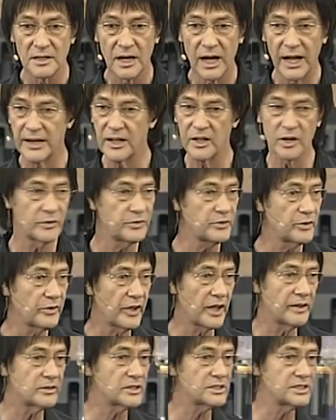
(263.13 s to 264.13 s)
I don't know if you've
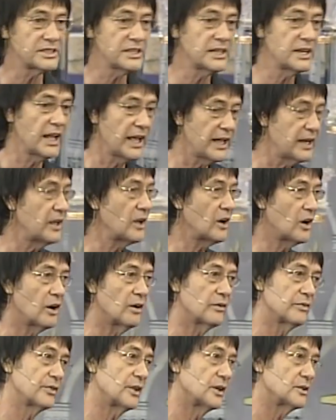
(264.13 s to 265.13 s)
ever seen any
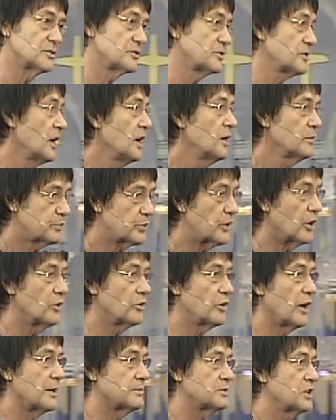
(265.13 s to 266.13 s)
of those
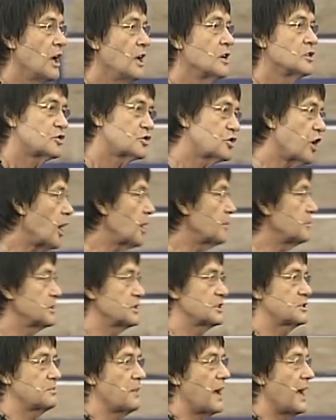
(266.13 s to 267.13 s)
programs.
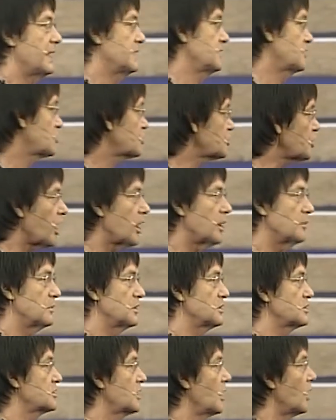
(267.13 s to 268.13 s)
Solomon's mines,
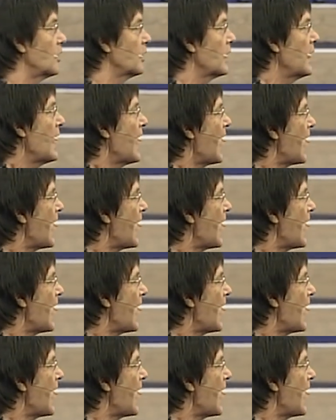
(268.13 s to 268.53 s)
Solomon's gold.